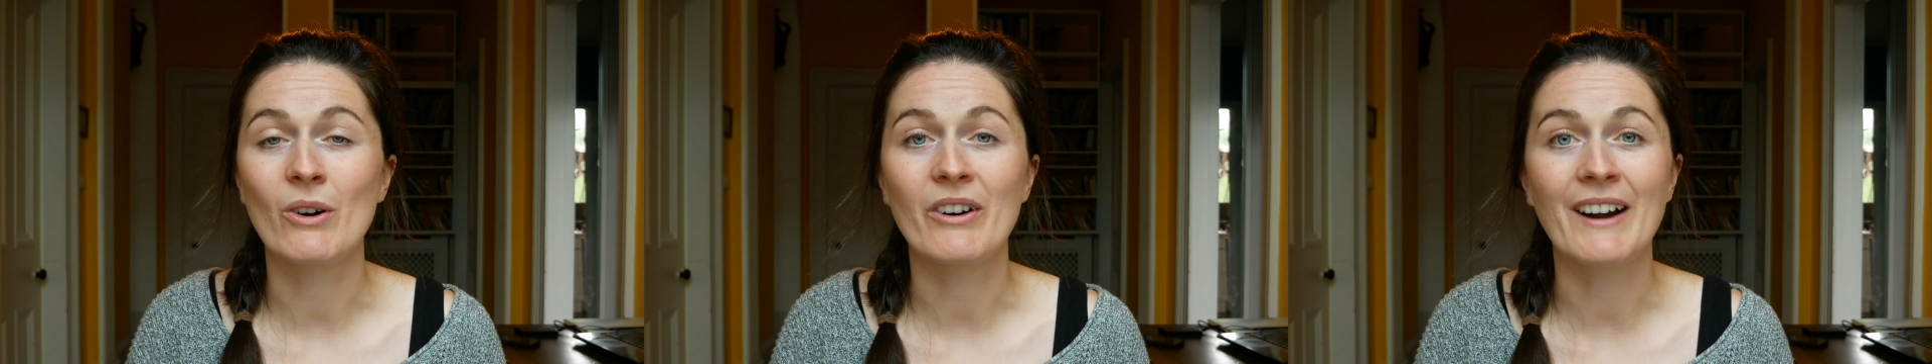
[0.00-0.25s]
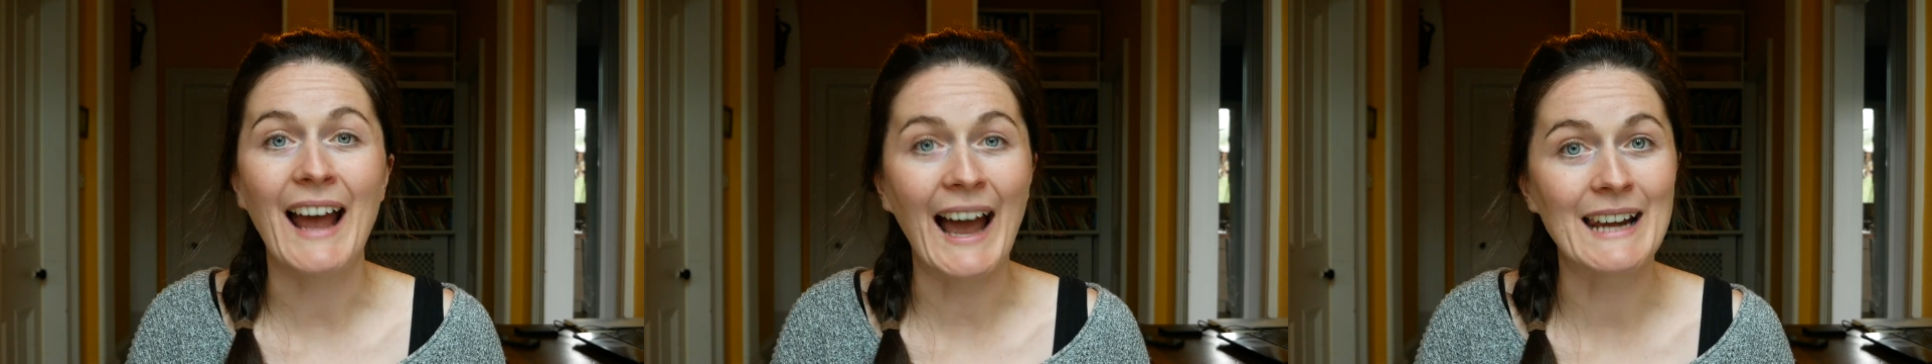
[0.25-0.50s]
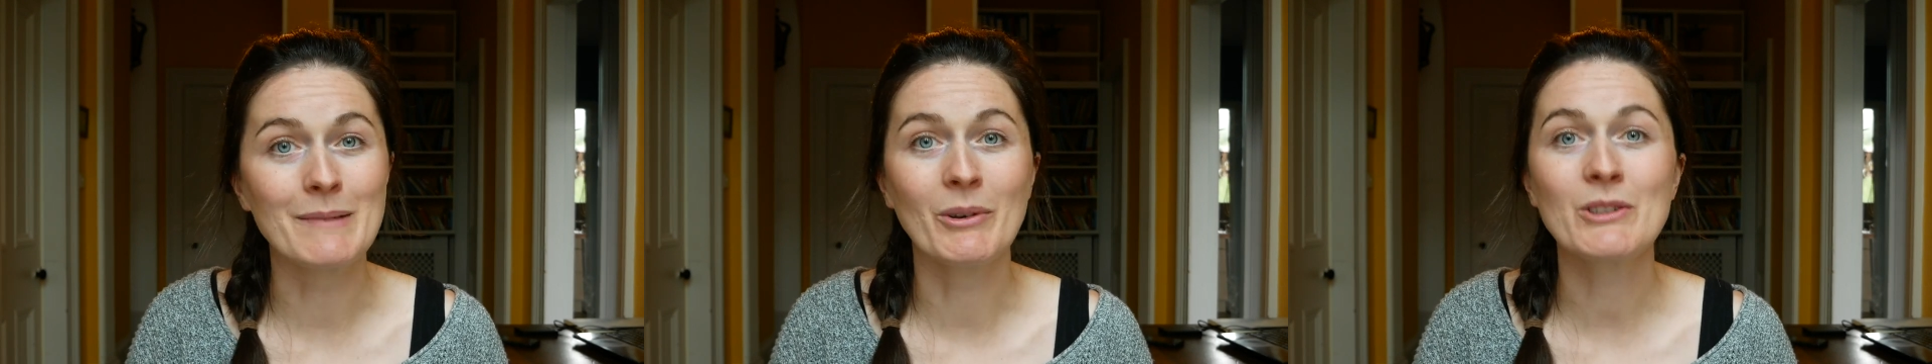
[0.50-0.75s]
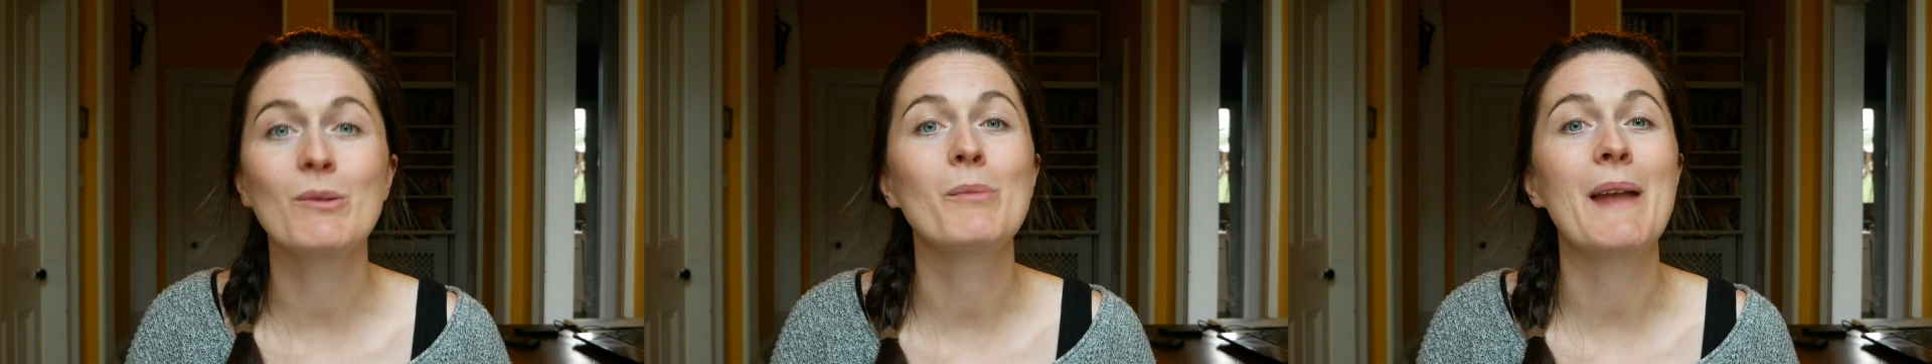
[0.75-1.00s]
or
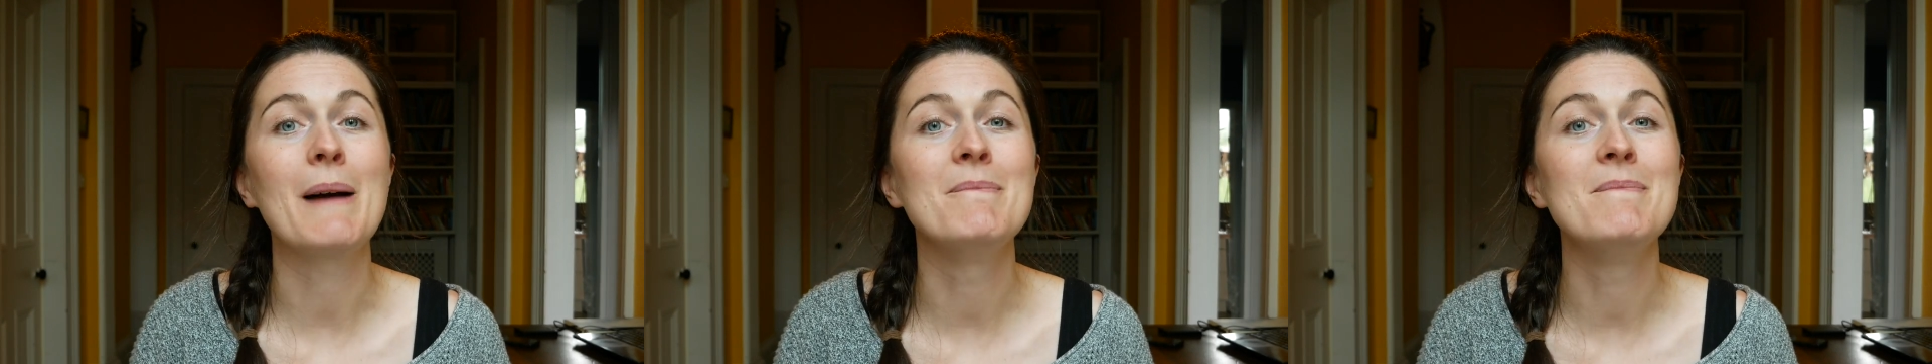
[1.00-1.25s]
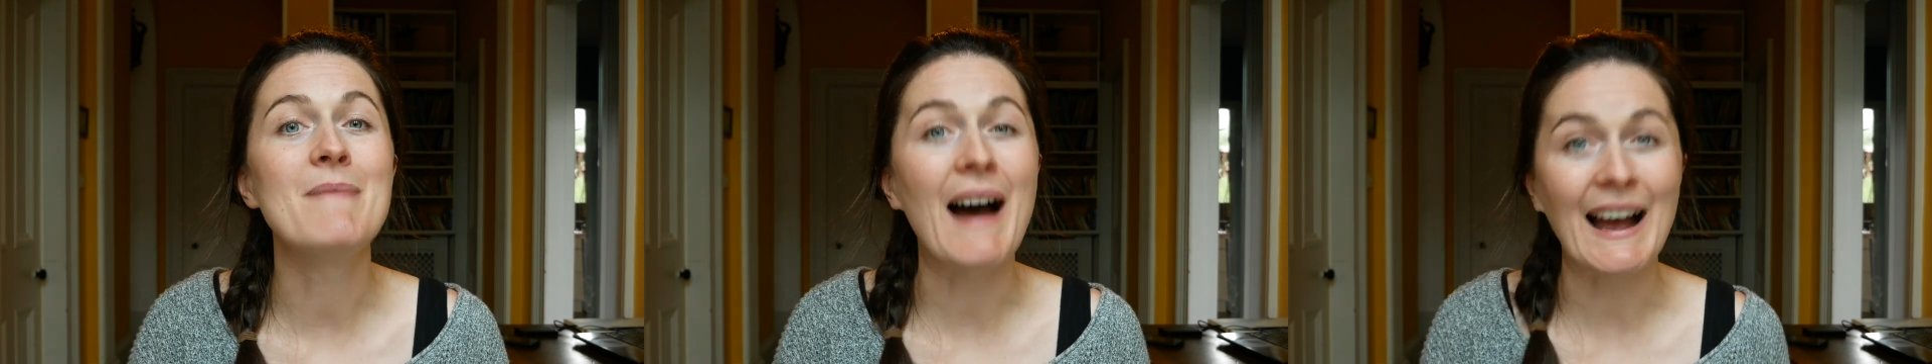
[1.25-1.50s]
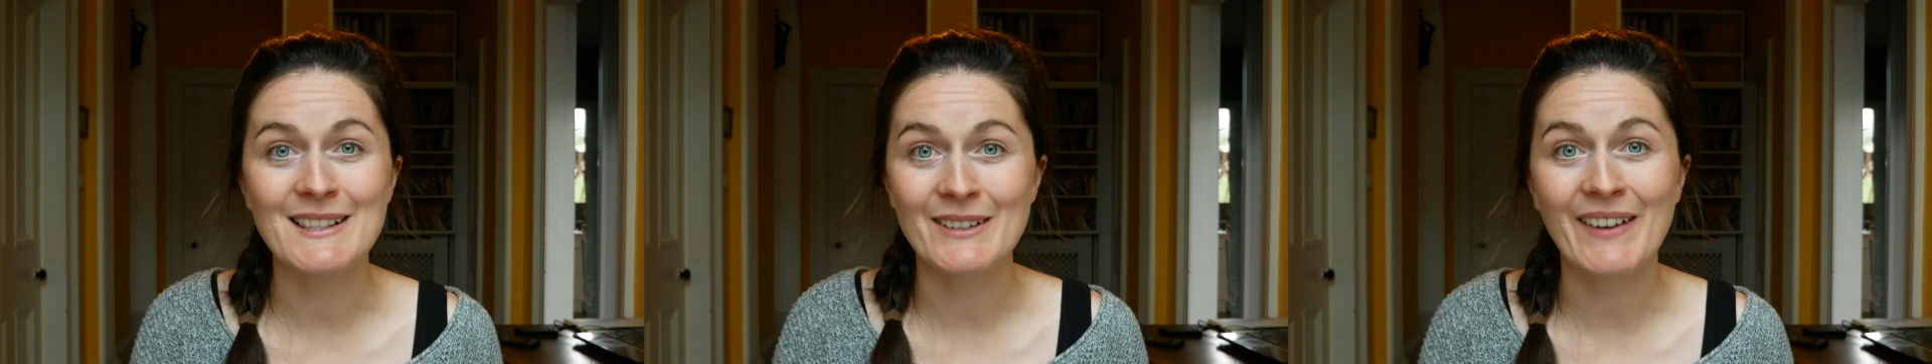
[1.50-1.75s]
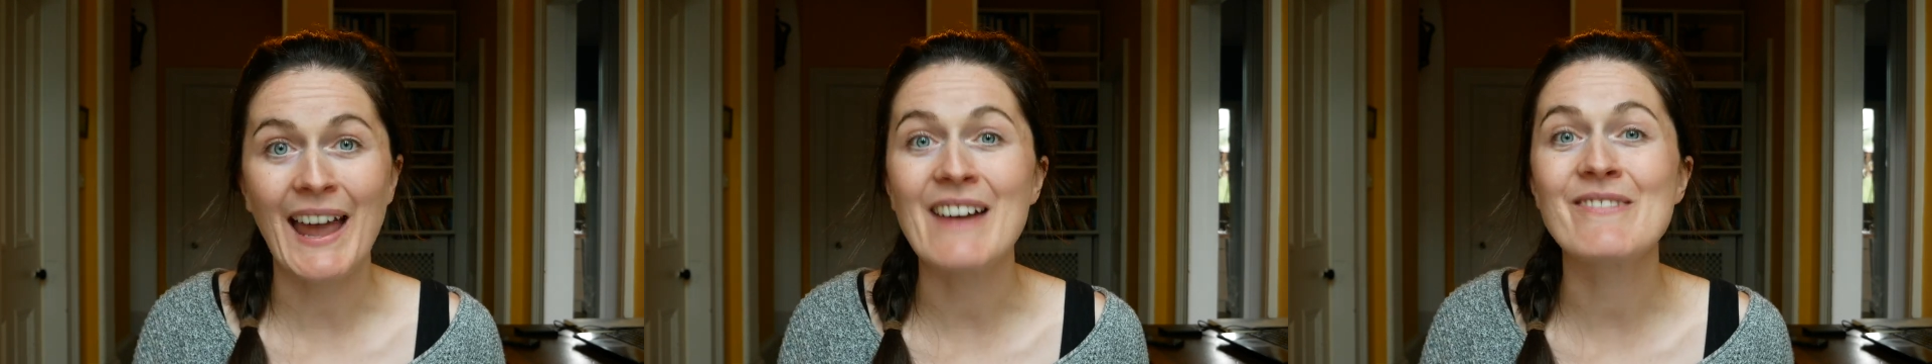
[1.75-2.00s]
animals will be a massive
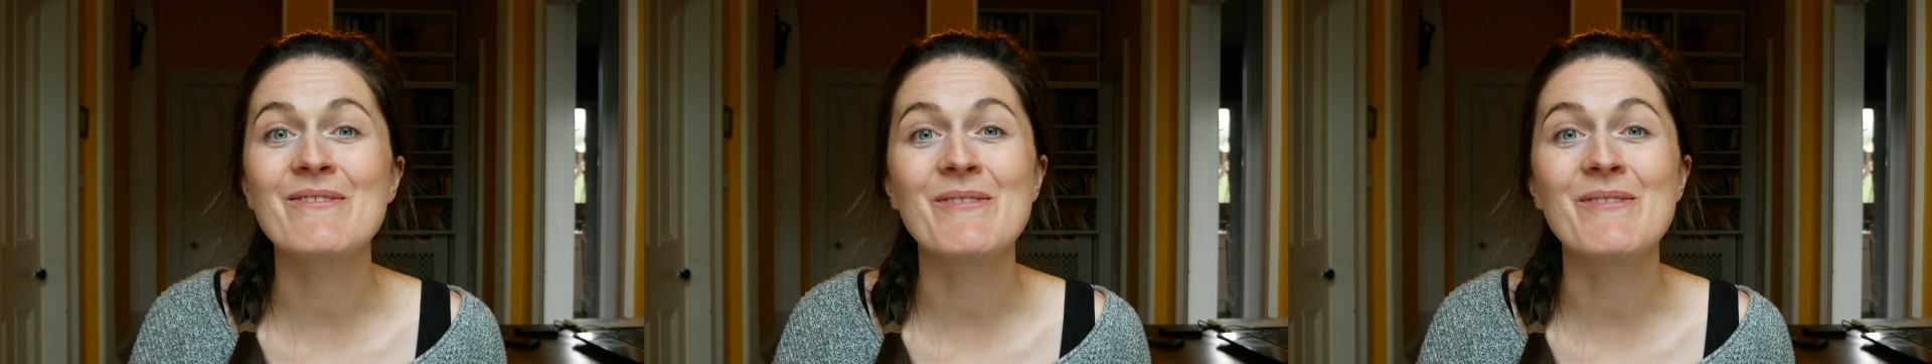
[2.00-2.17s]
hit